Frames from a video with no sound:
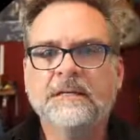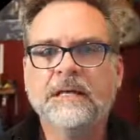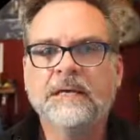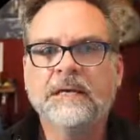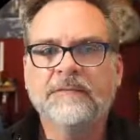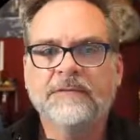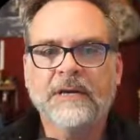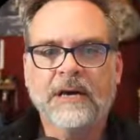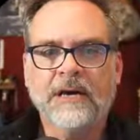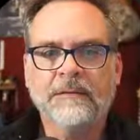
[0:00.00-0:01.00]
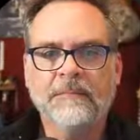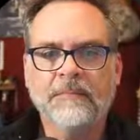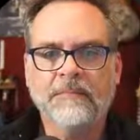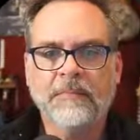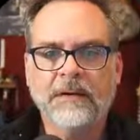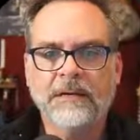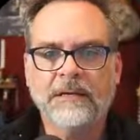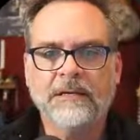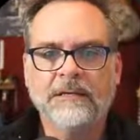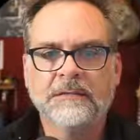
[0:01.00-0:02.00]
that I've got
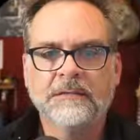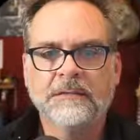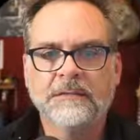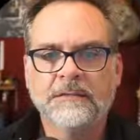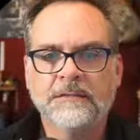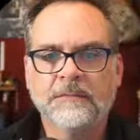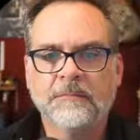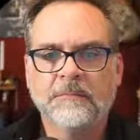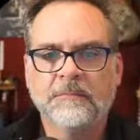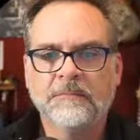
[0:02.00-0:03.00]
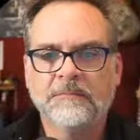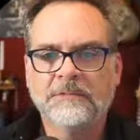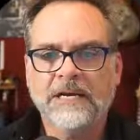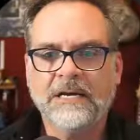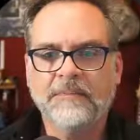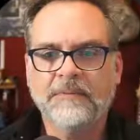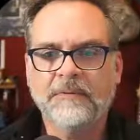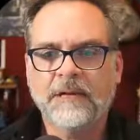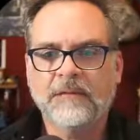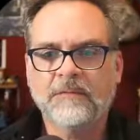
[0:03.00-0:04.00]
my type
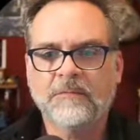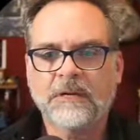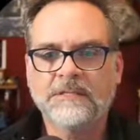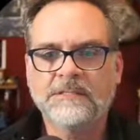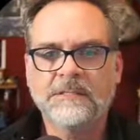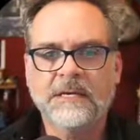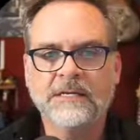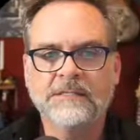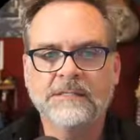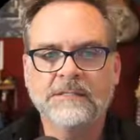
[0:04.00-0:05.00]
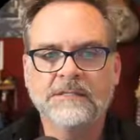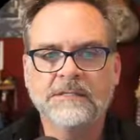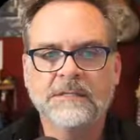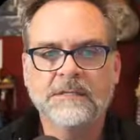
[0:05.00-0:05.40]
at the right sizes.